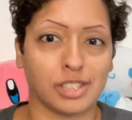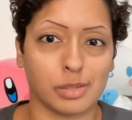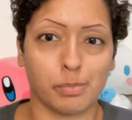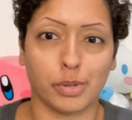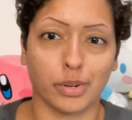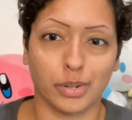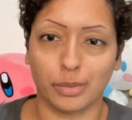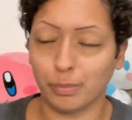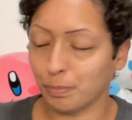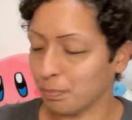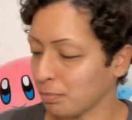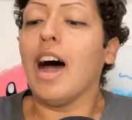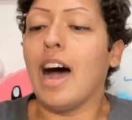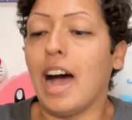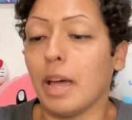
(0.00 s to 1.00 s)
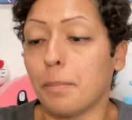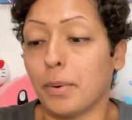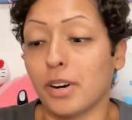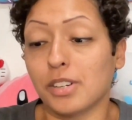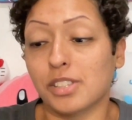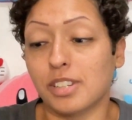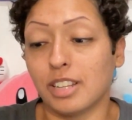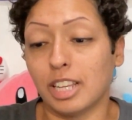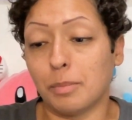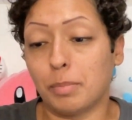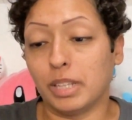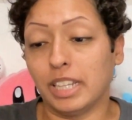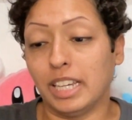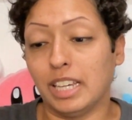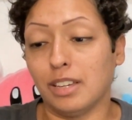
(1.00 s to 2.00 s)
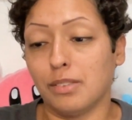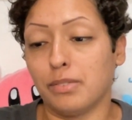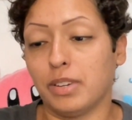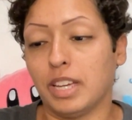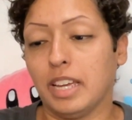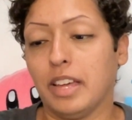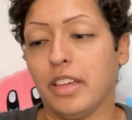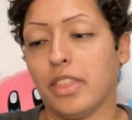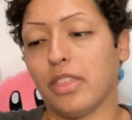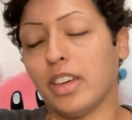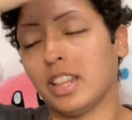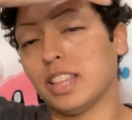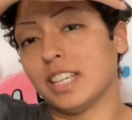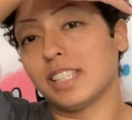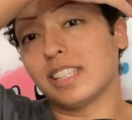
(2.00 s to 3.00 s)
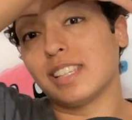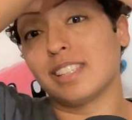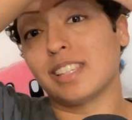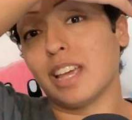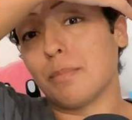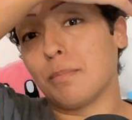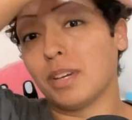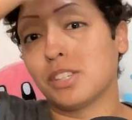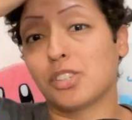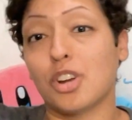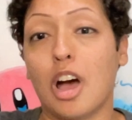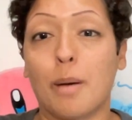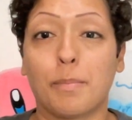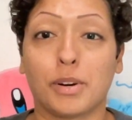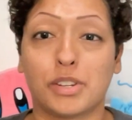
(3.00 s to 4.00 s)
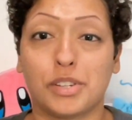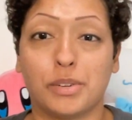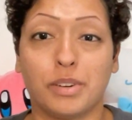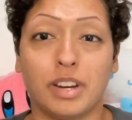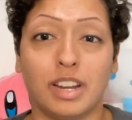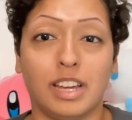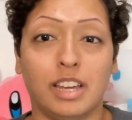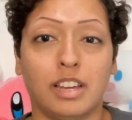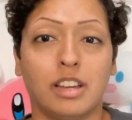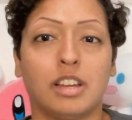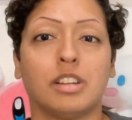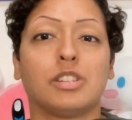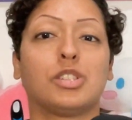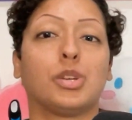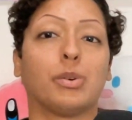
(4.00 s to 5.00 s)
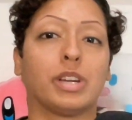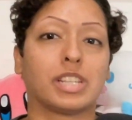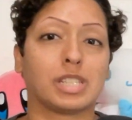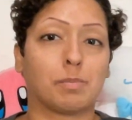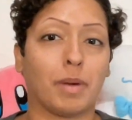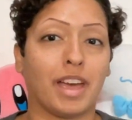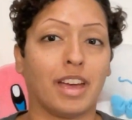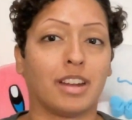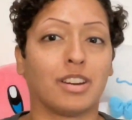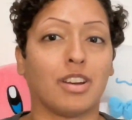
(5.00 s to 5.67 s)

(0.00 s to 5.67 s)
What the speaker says: plural. I personally believe that this is a missed opportunity to expand